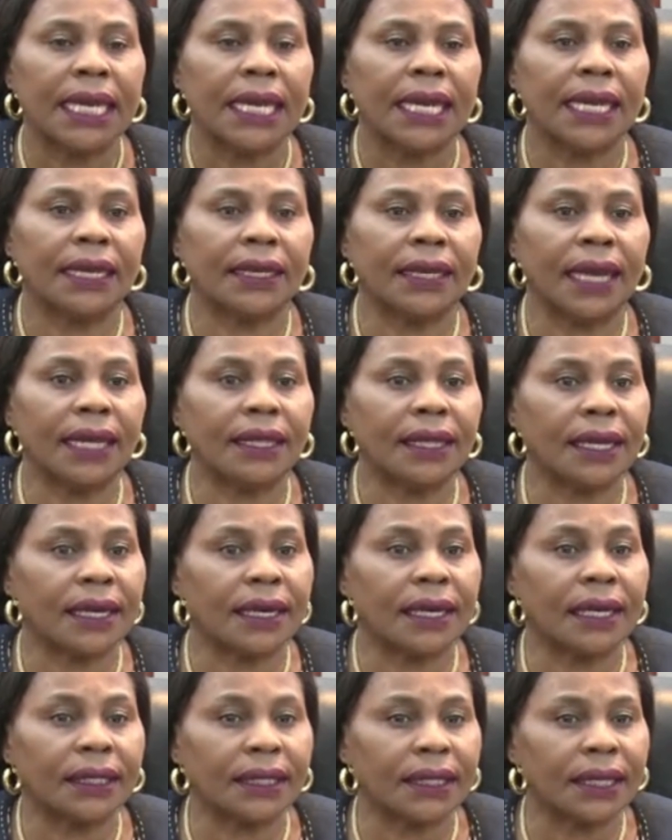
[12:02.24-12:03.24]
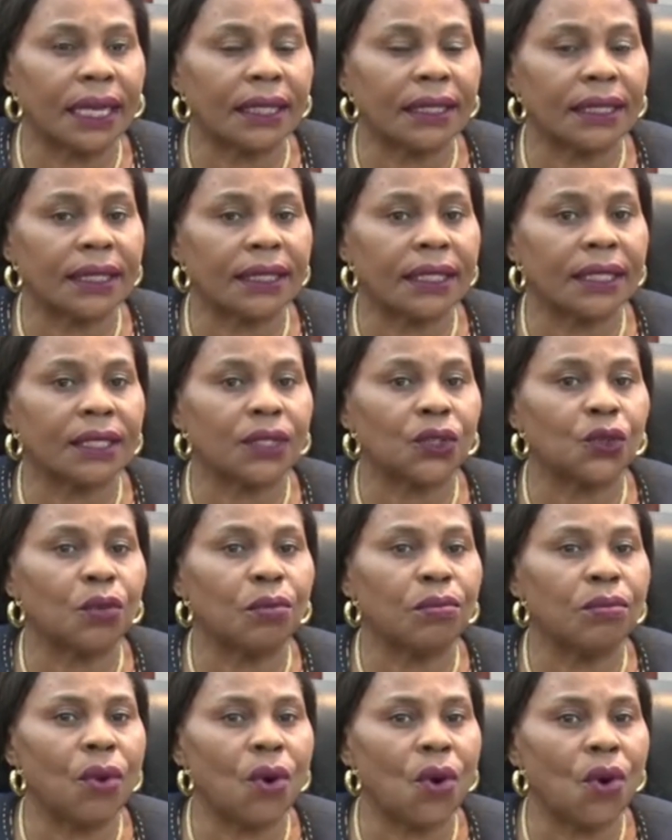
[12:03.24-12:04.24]
and other related agencies to
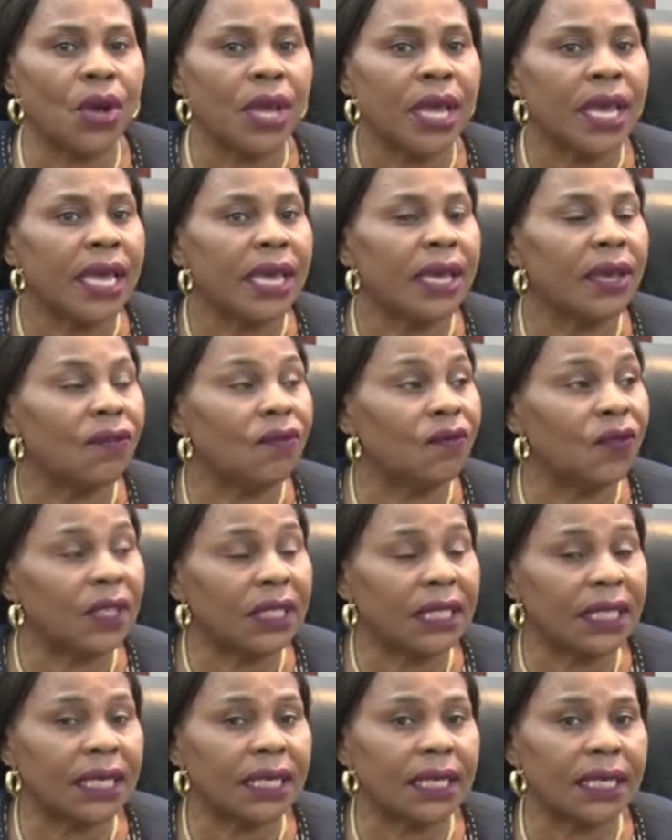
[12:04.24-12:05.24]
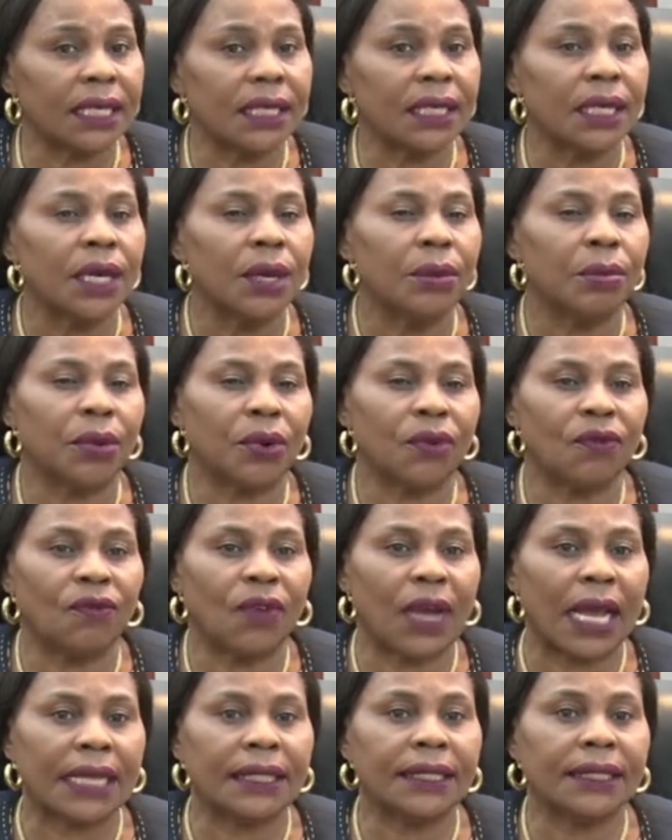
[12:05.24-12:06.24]
more efficiently
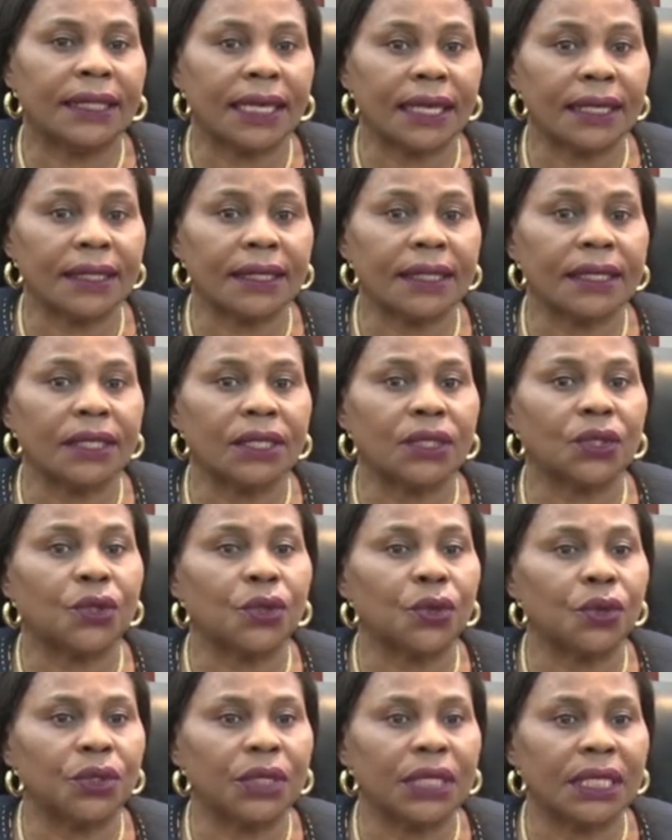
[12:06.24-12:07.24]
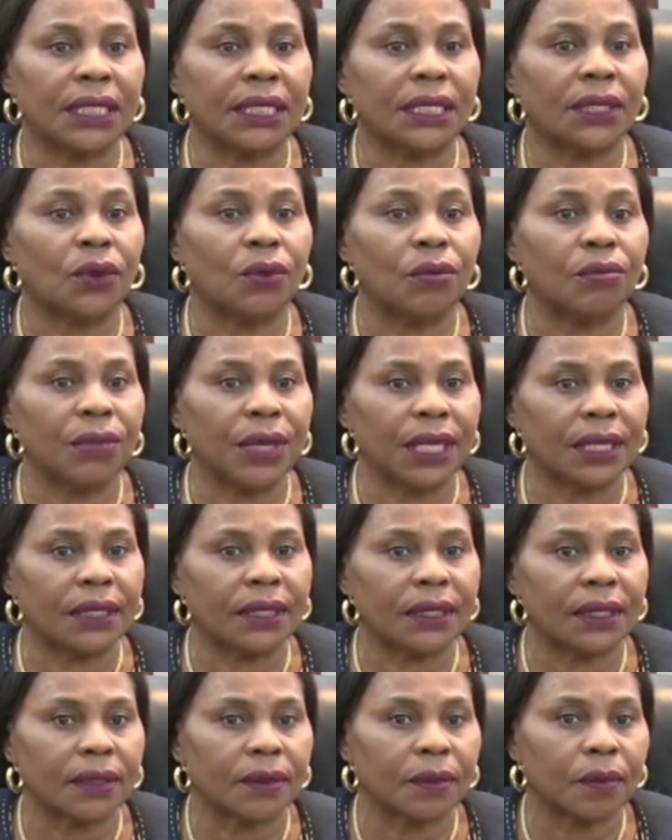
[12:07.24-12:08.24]
provide justice through digital
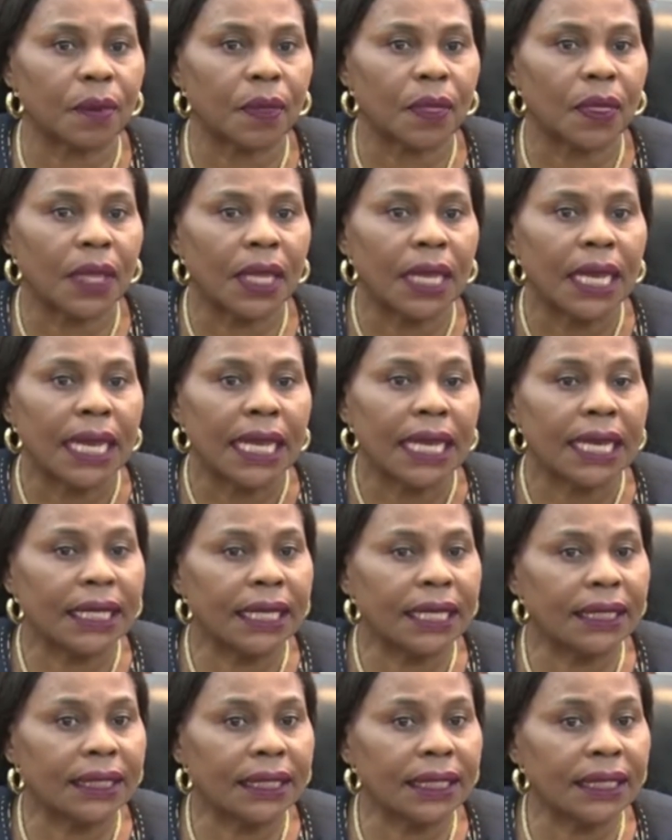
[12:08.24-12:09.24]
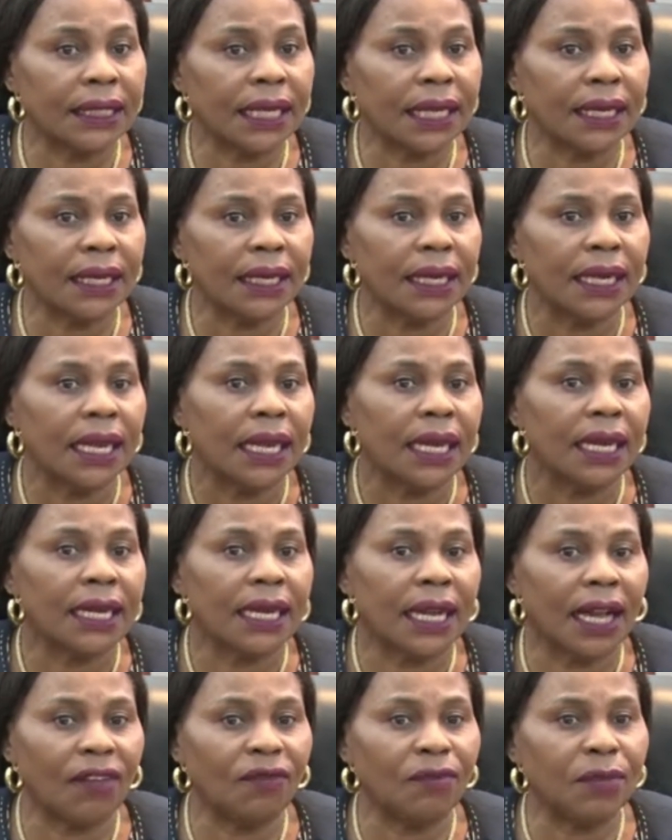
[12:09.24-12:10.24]
means. In addition,
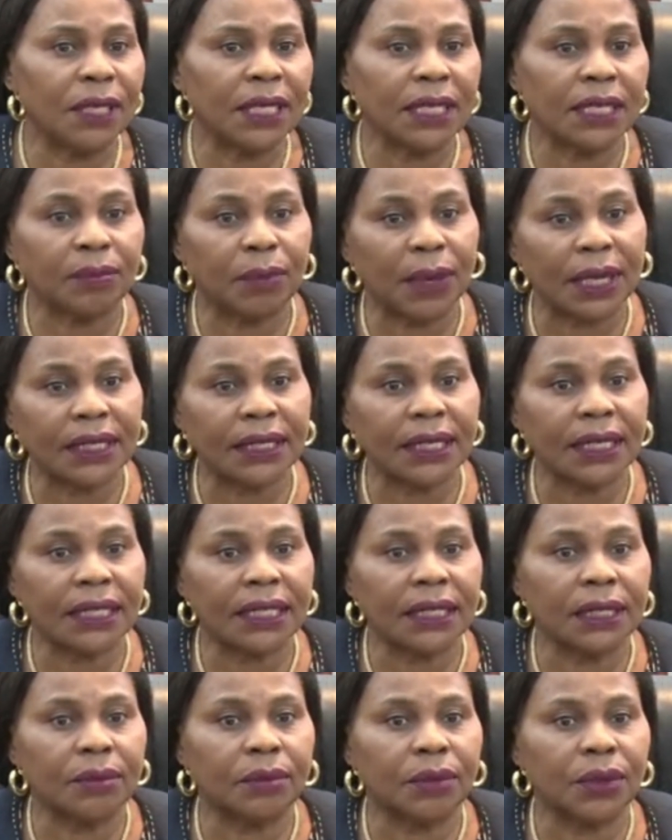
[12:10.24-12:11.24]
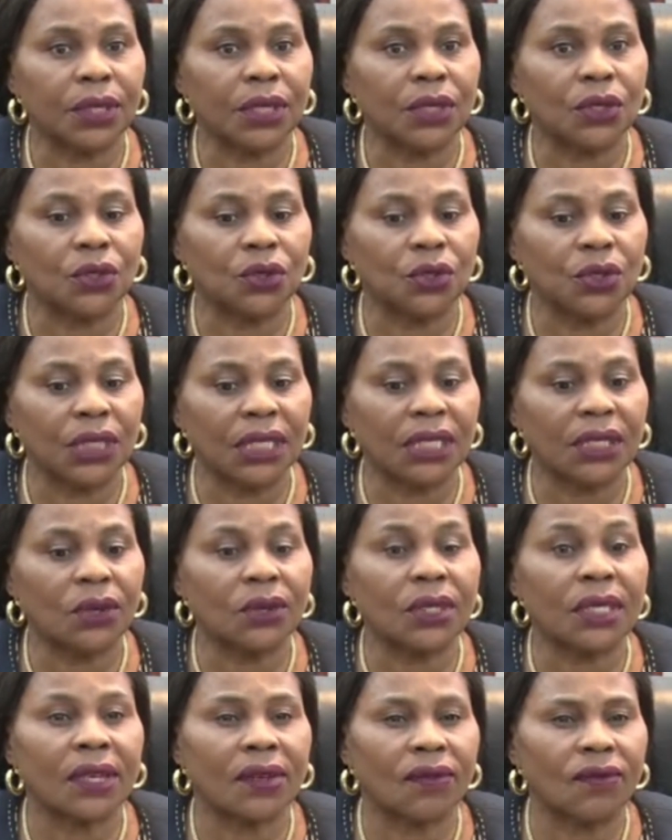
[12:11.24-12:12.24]
government, in partnership with the Judicial
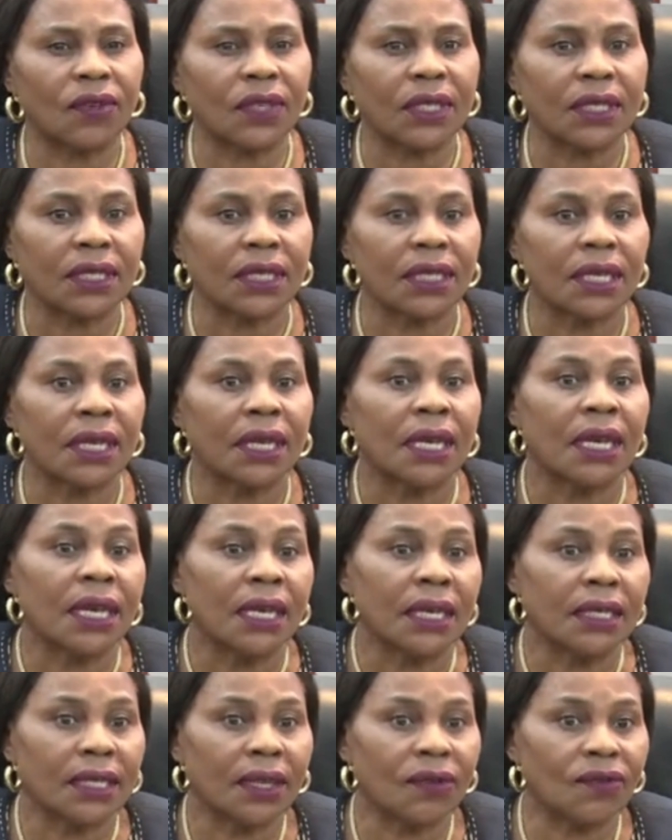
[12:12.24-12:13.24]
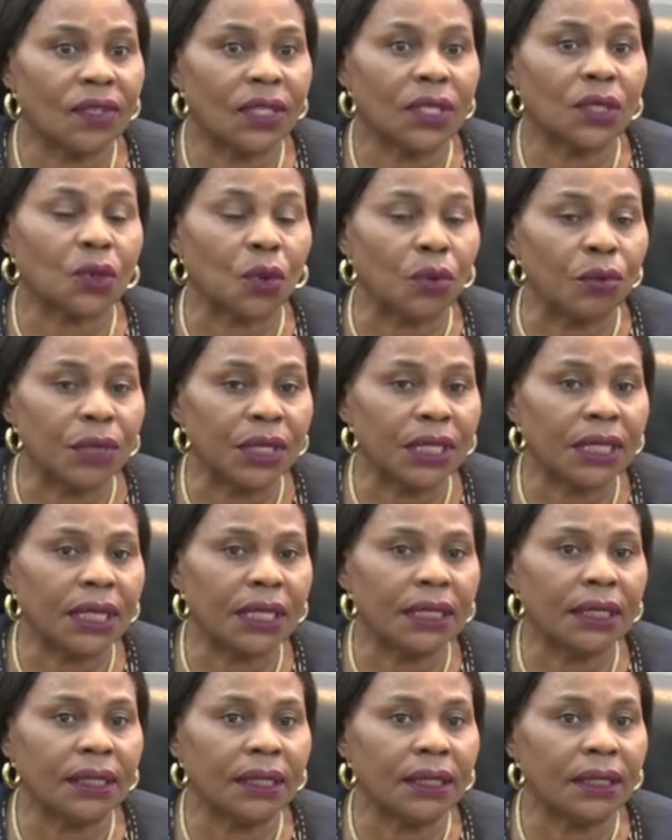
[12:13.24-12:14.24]
Services
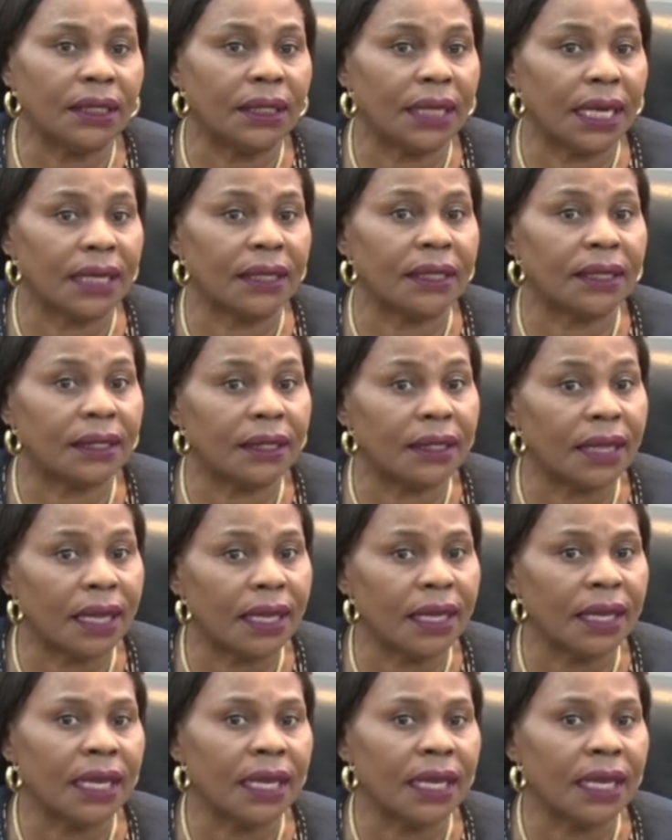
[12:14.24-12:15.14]
Commission, JSC,